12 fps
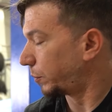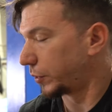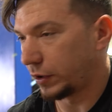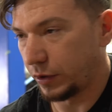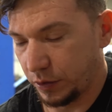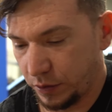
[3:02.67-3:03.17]

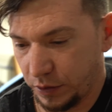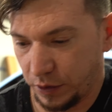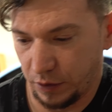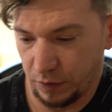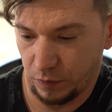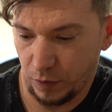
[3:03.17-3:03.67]
apart
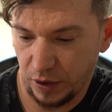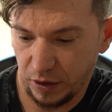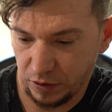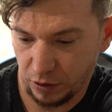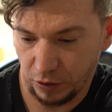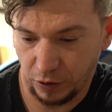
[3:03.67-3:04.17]
and ready
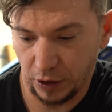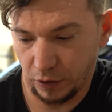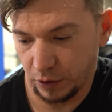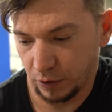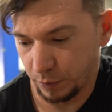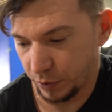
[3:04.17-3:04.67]
to start
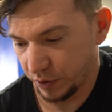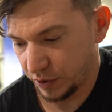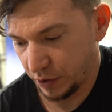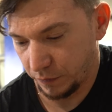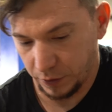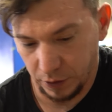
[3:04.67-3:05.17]
gathering our
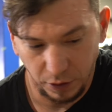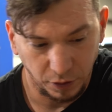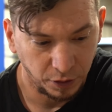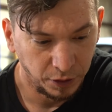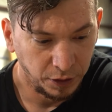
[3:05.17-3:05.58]
parts out of here.